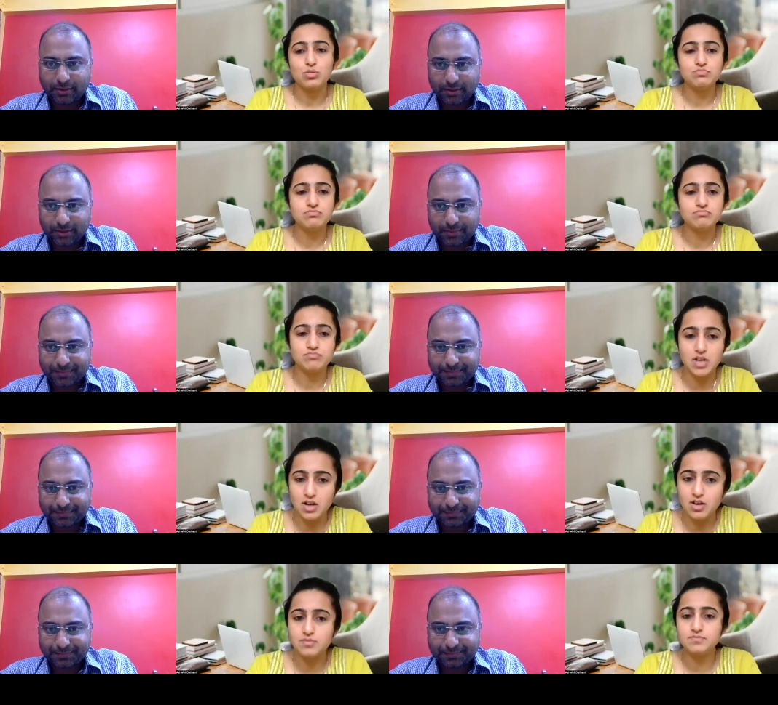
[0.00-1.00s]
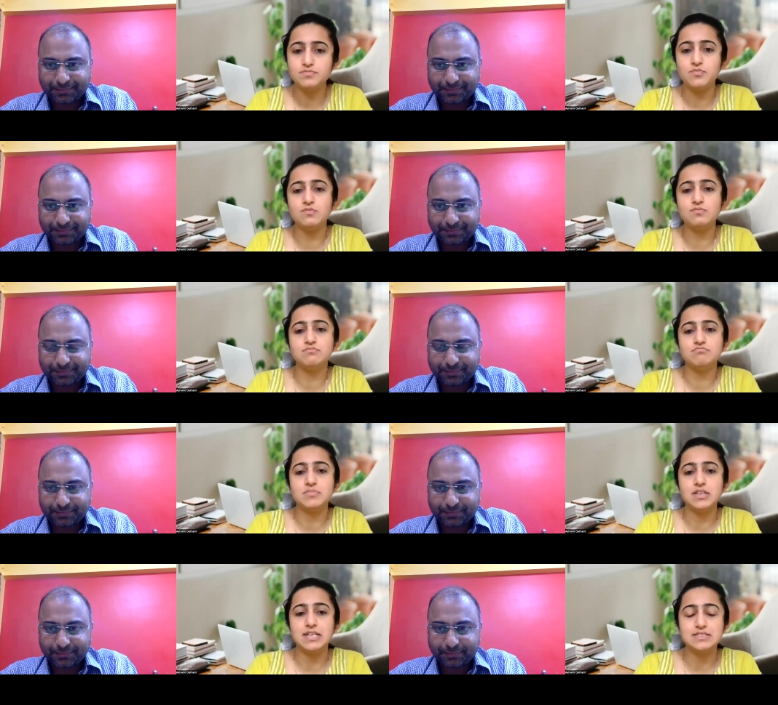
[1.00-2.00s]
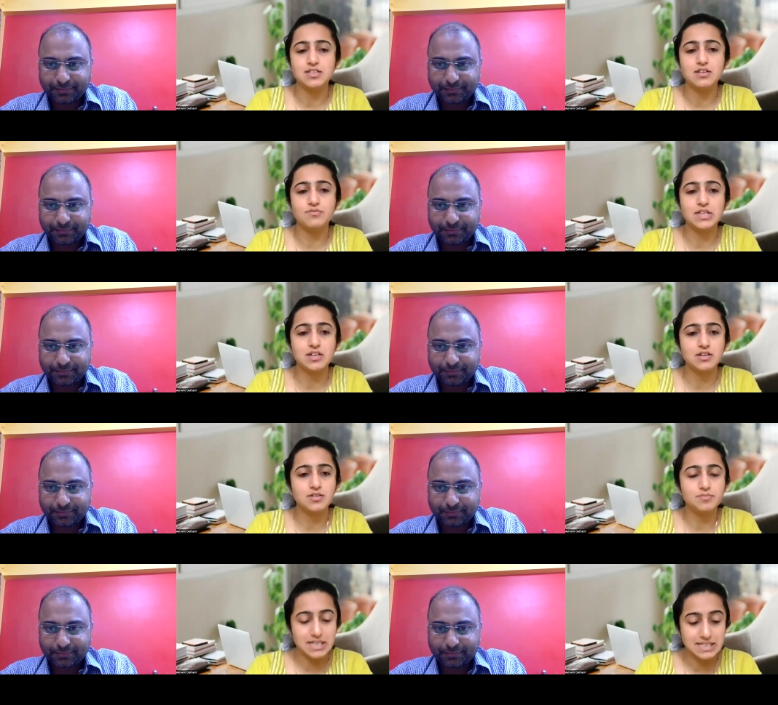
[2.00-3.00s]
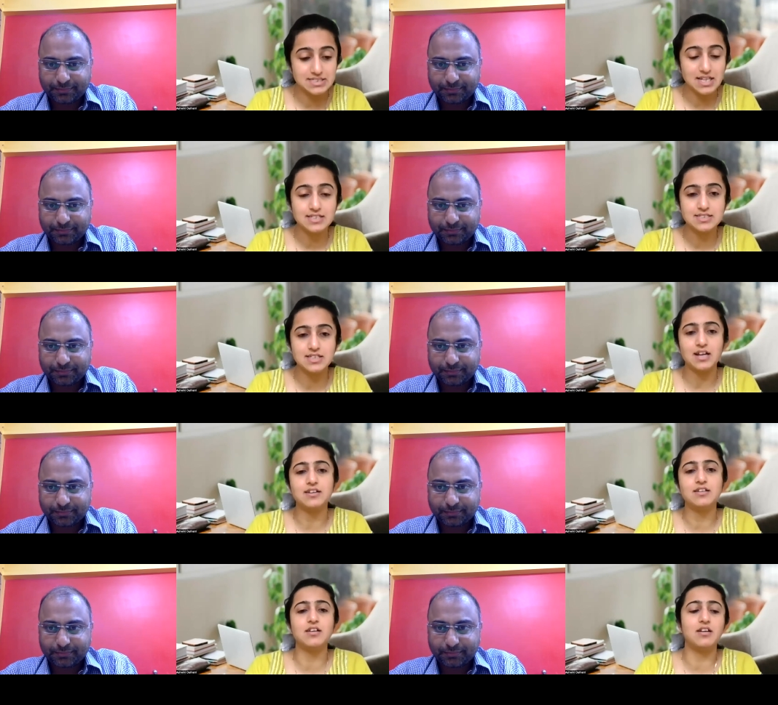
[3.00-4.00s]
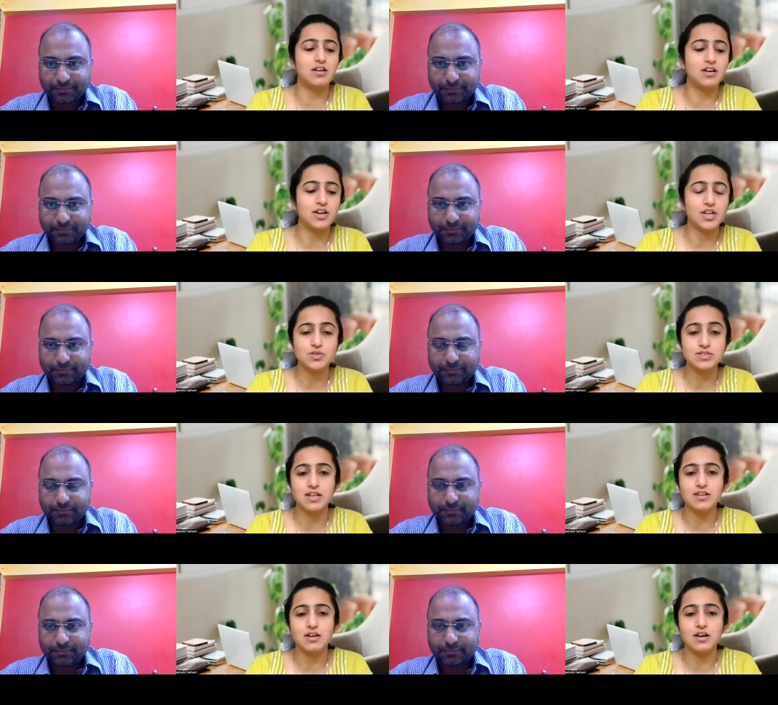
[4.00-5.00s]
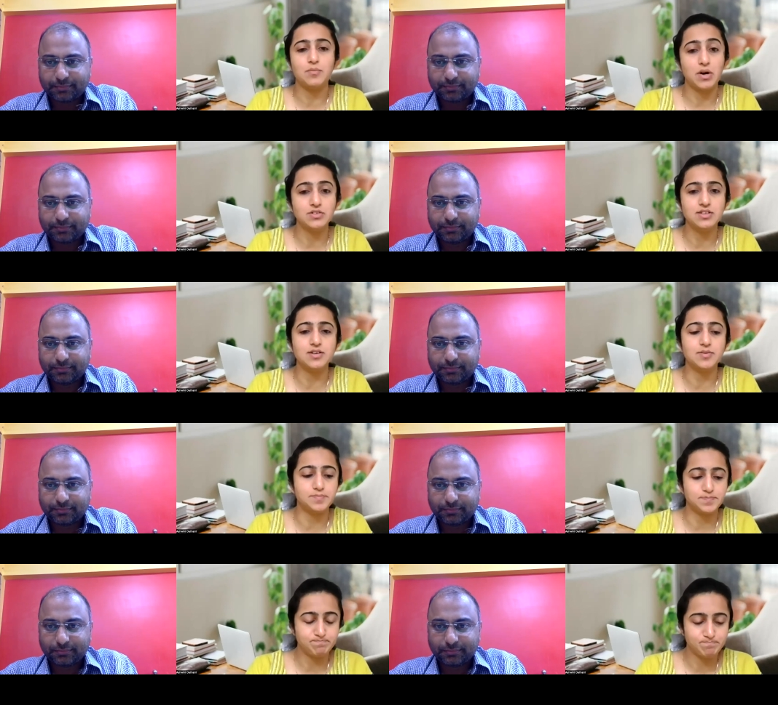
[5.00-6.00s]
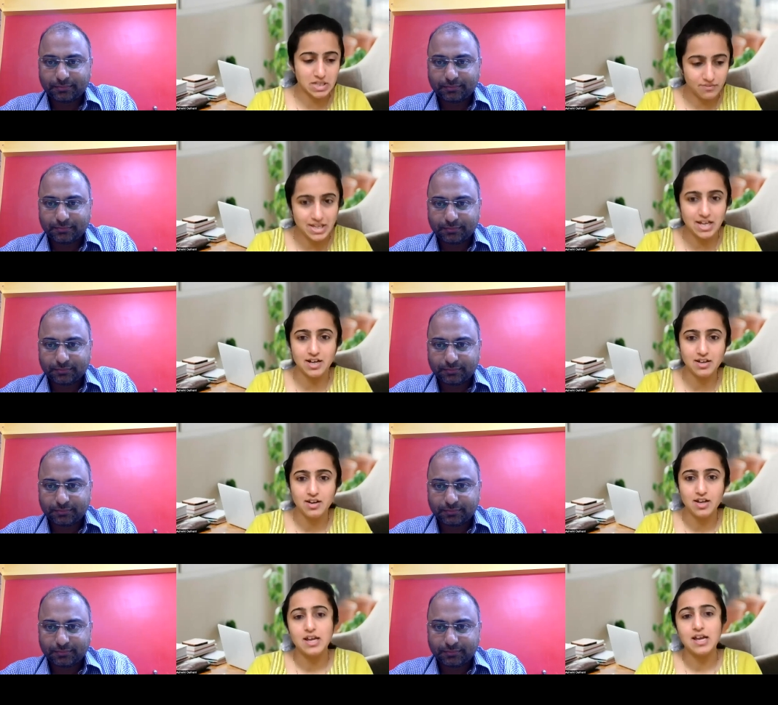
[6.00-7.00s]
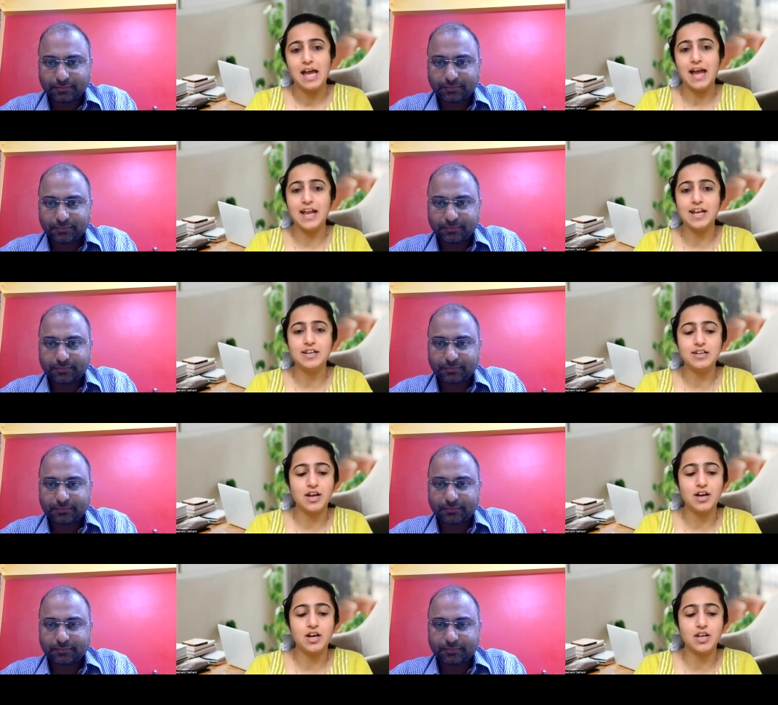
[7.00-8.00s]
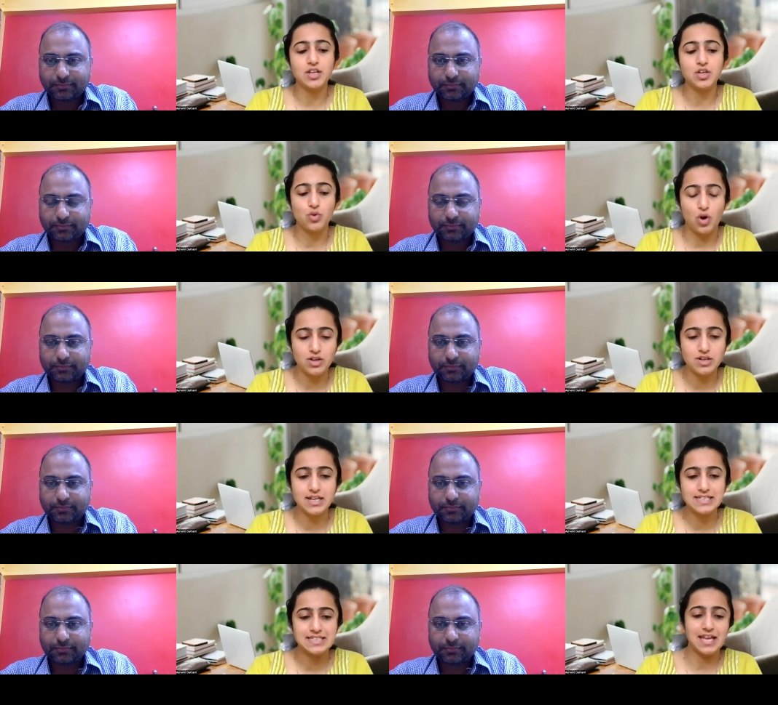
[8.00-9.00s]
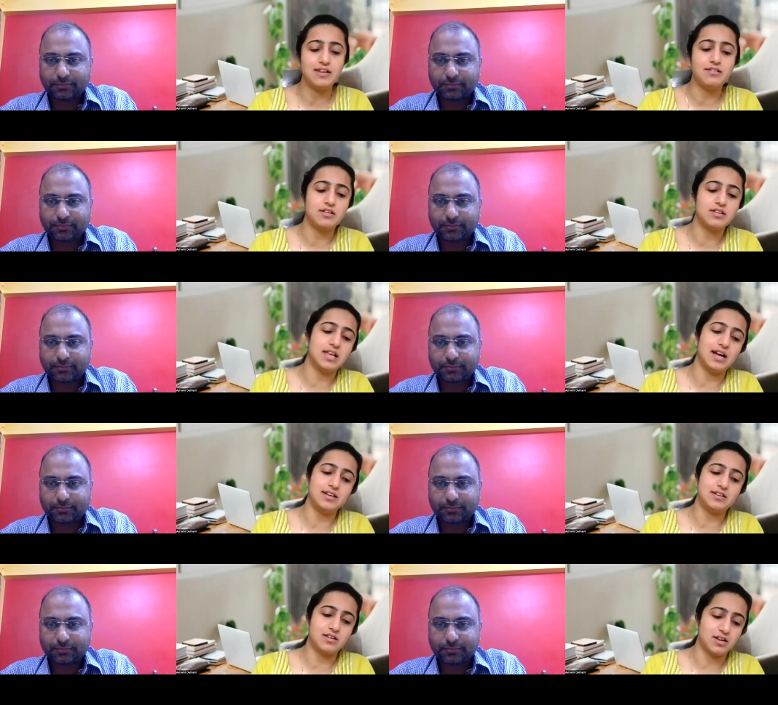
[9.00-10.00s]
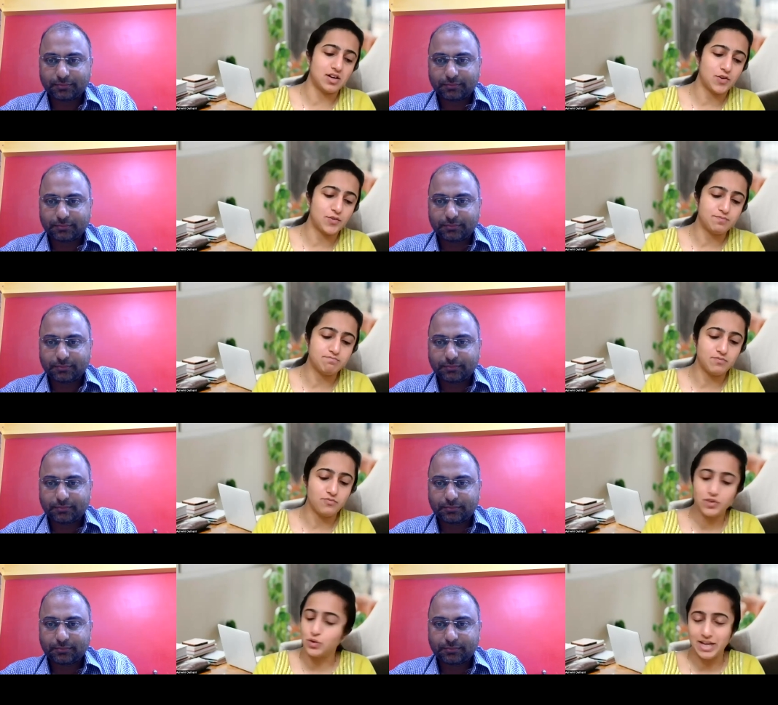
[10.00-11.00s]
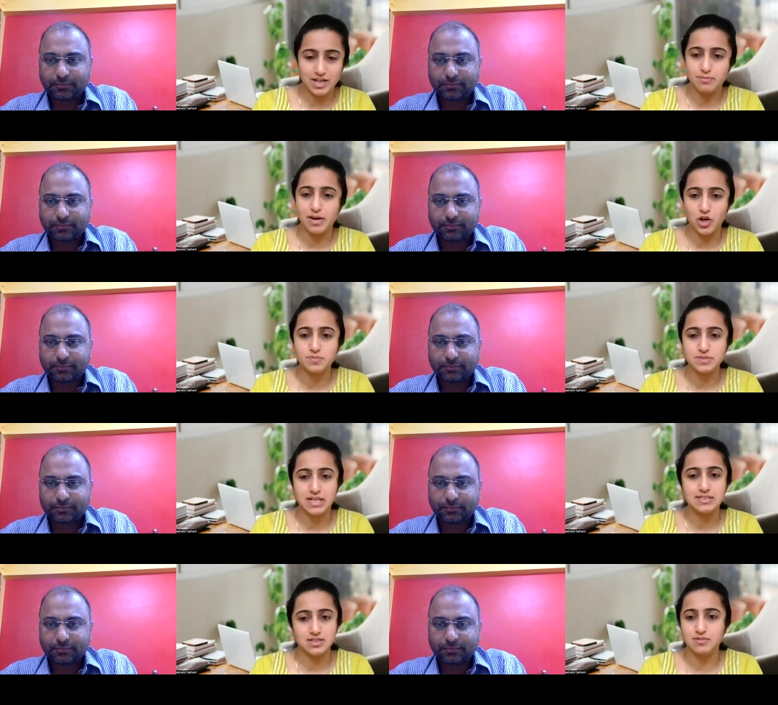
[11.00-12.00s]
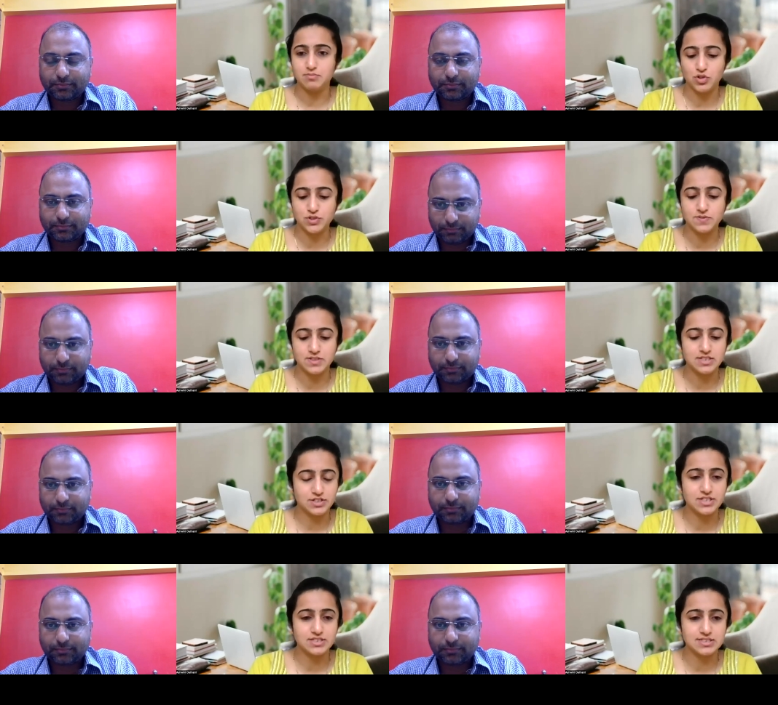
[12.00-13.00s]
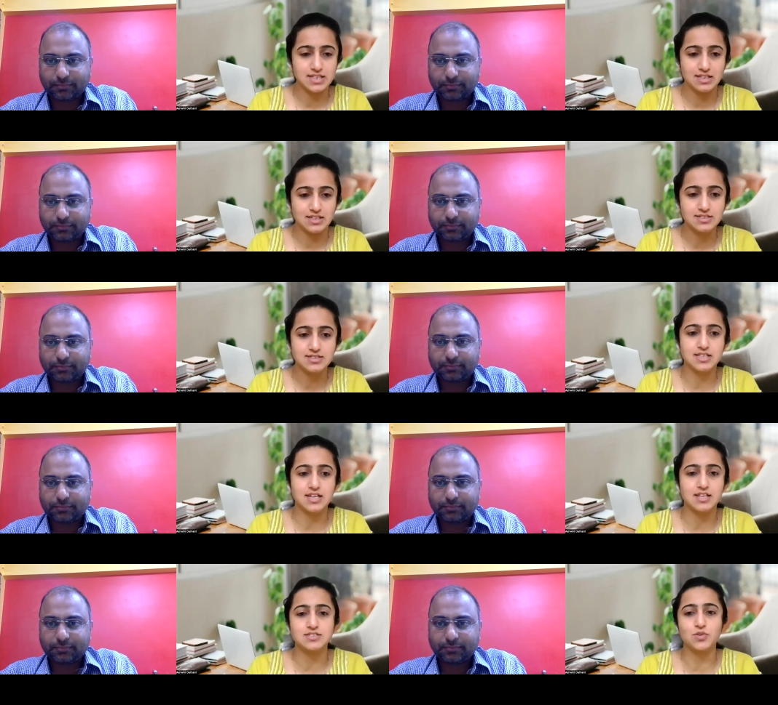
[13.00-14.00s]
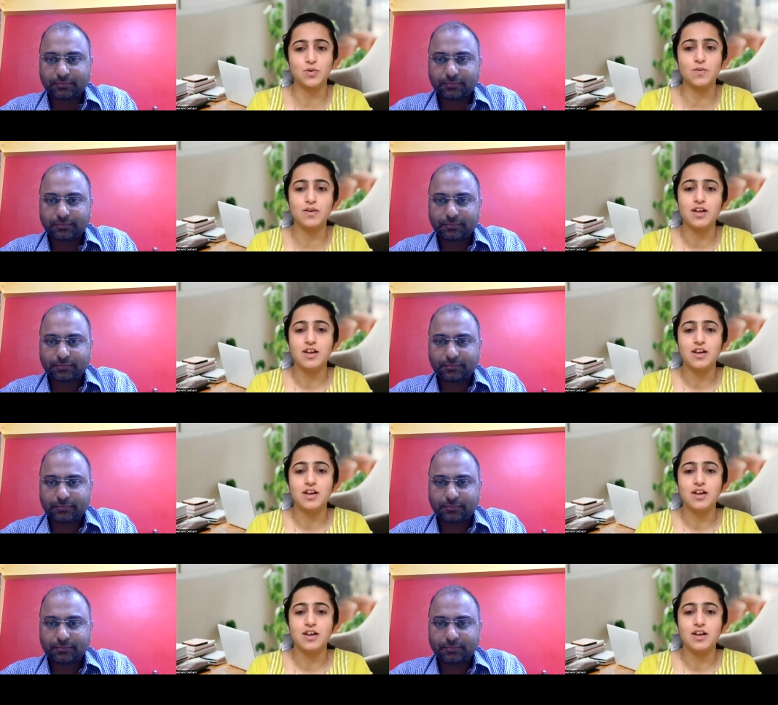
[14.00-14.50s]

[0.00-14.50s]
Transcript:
Speaker 1: with the insights that you said about the VR, and you already said that you need a biopsy in most of the situations like this. There is no